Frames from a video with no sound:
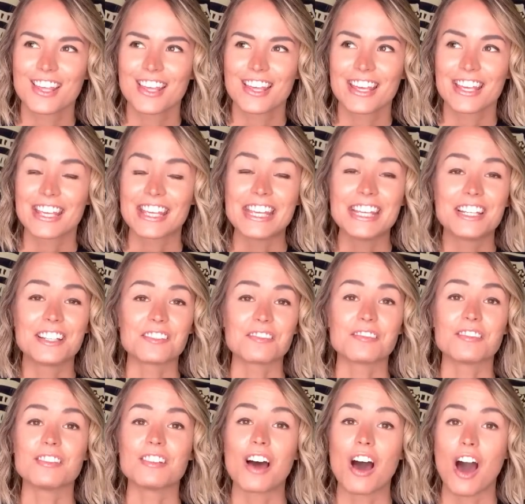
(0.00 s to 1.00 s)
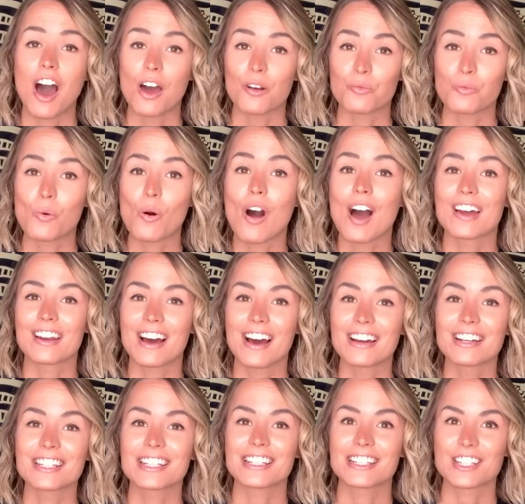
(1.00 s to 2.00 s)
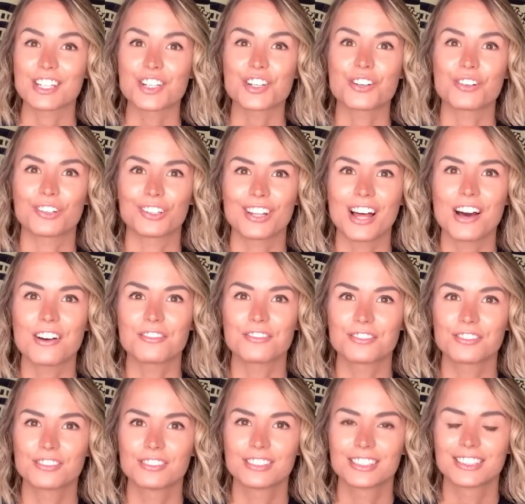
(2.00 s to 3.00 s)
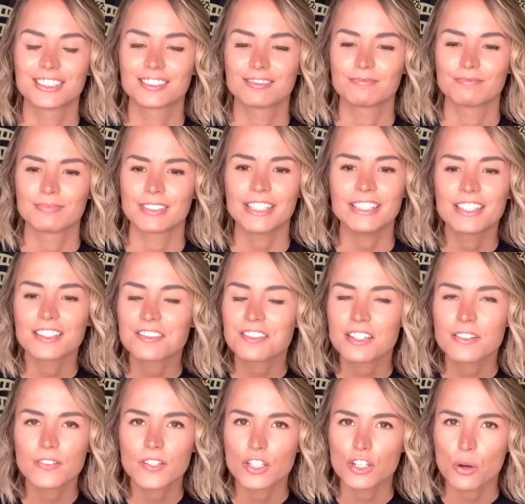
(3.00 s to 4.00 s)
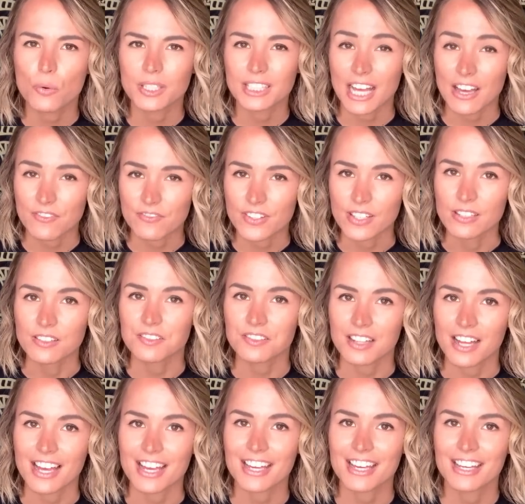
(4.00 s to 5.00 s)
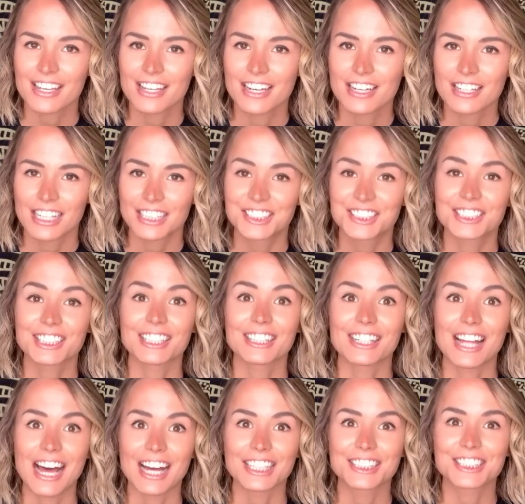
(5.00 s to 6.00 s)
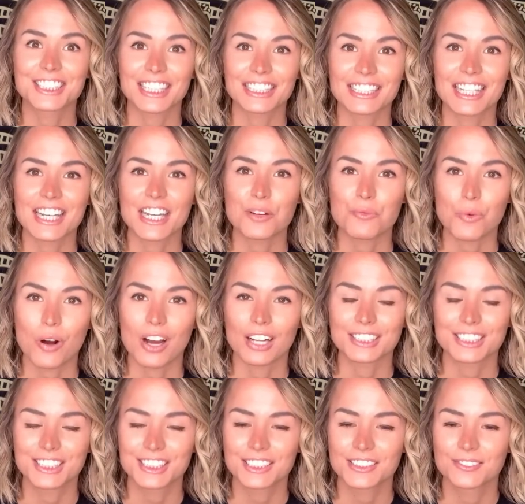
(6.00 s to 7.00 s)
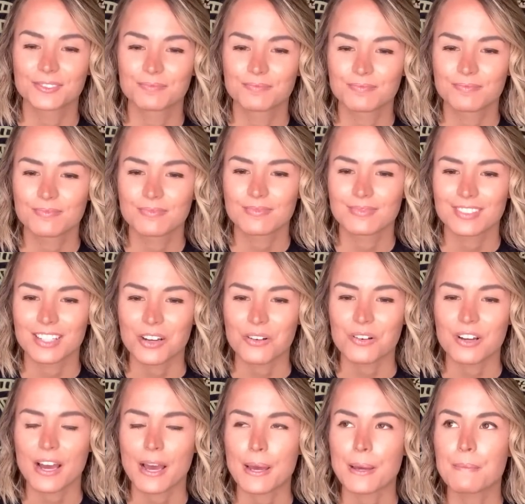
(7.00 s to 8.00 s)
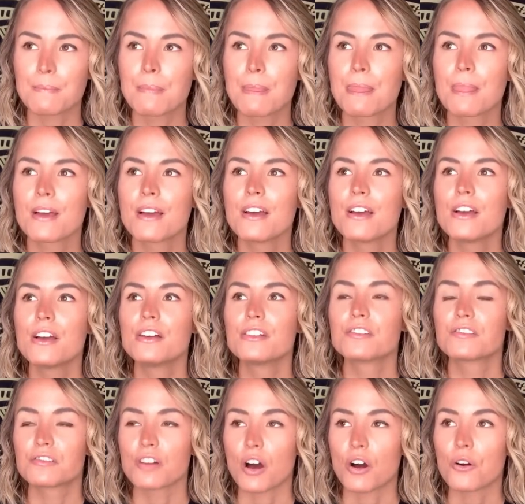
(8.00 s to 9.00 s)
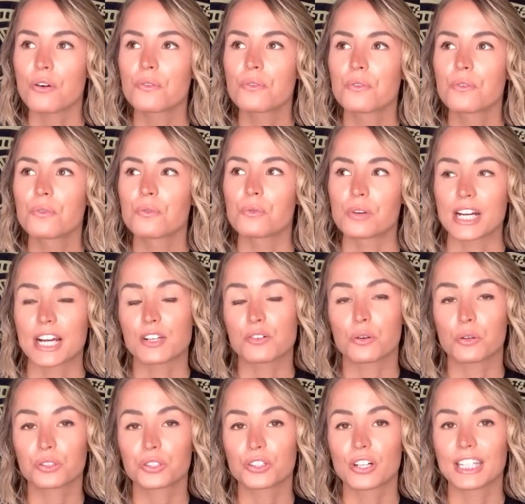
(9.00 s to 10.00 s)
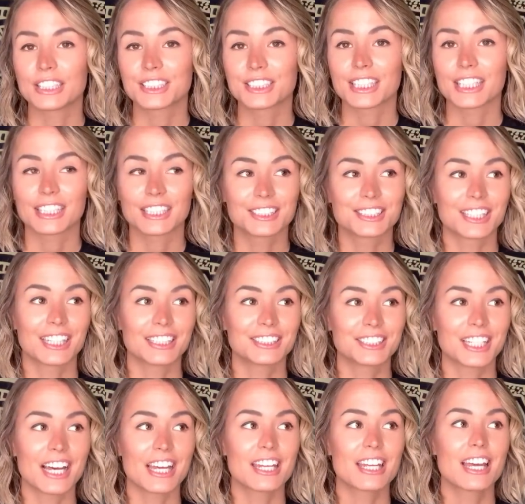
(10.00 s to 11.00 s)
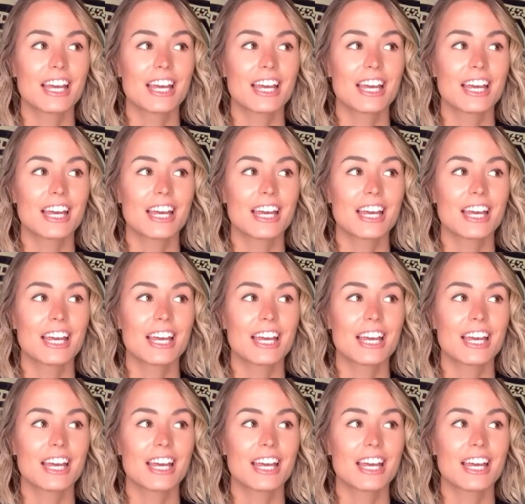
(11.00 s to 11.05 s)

He does not want unconditional love. He doesn't even know what that feels like. That's the last thing that he wants. Okay? So what I told her, I said,